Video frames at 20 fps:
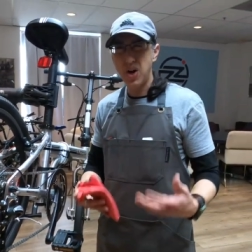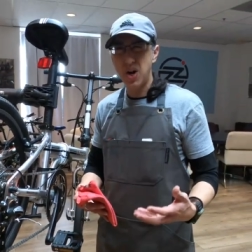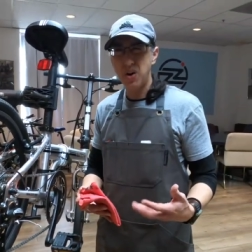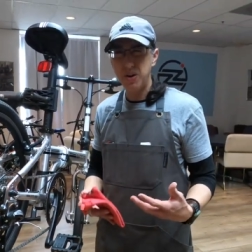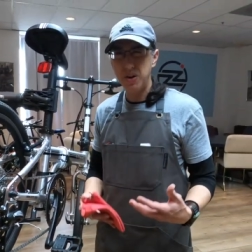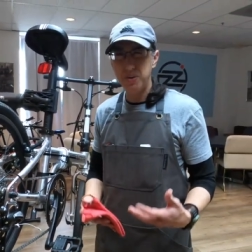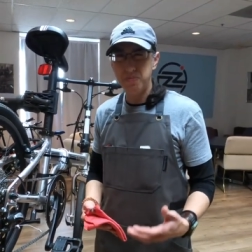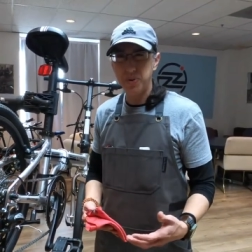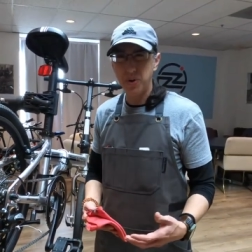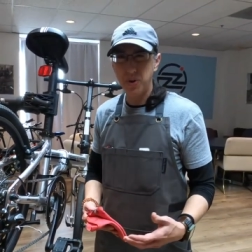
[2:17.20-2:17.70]

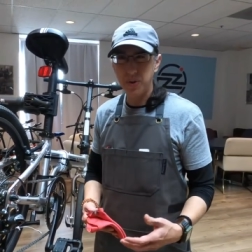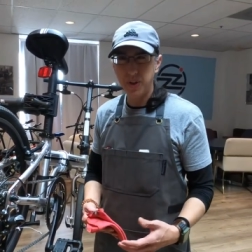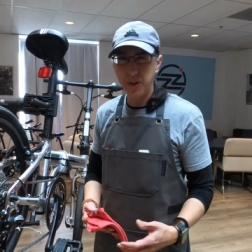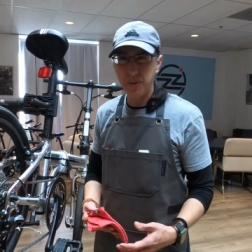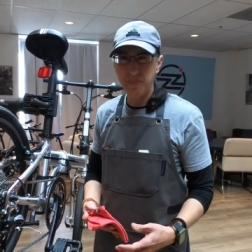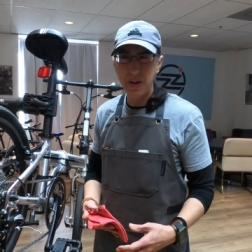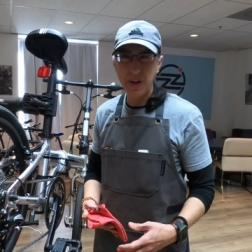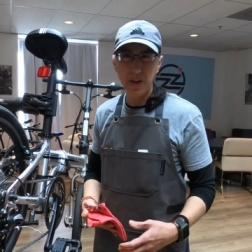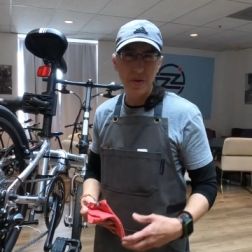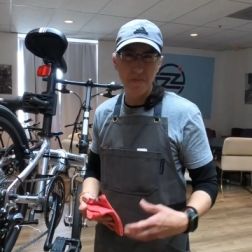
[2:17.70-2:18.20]
tarry
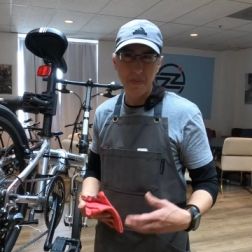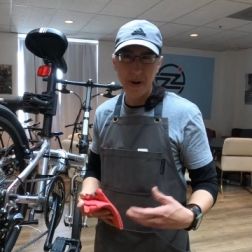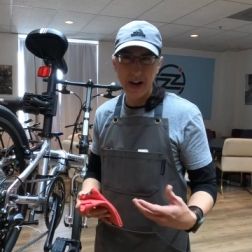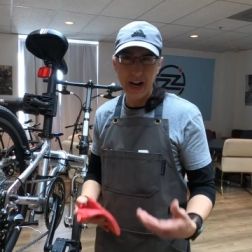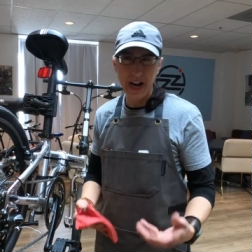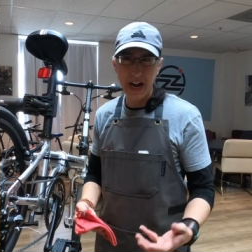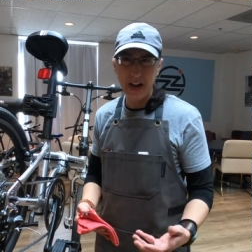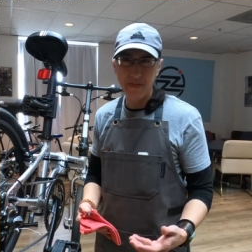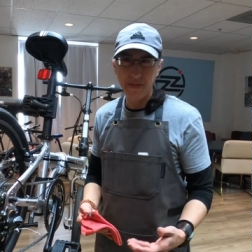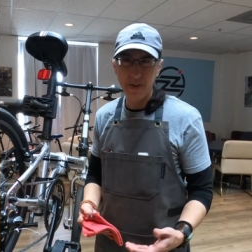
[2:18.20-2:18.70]
buildup that you might
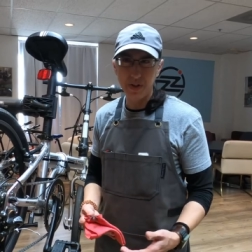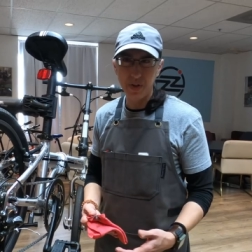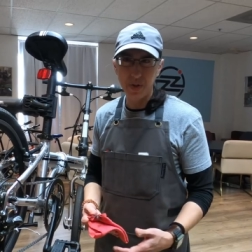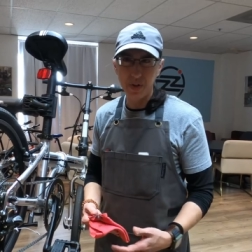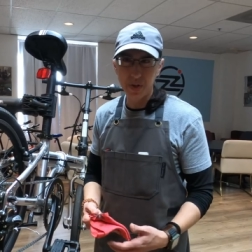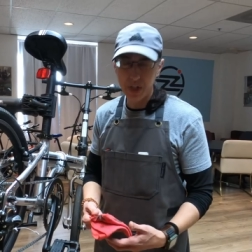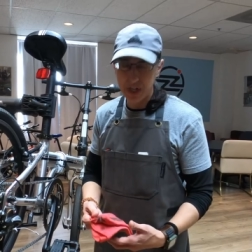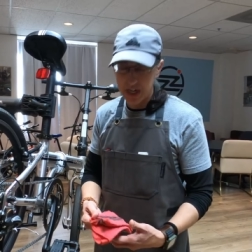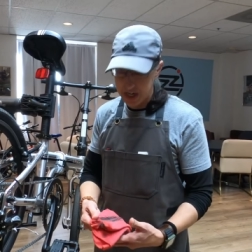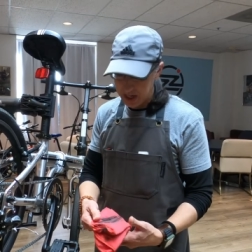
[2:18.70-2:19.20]
have on your
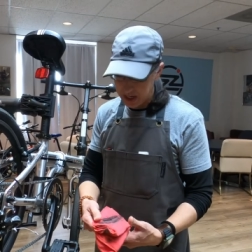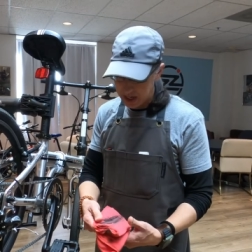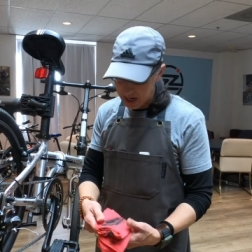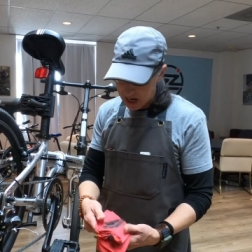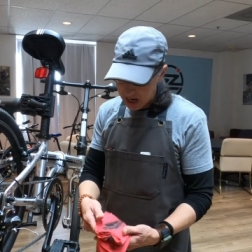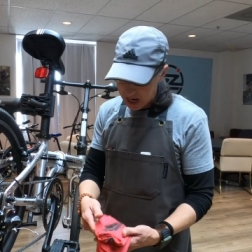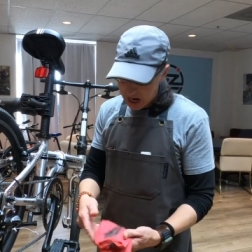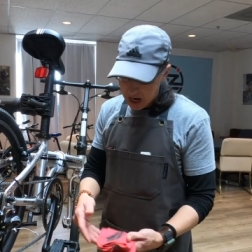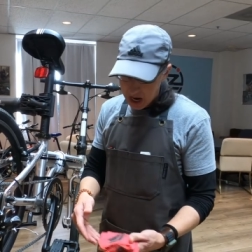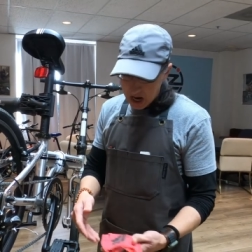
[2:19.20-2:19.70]
chain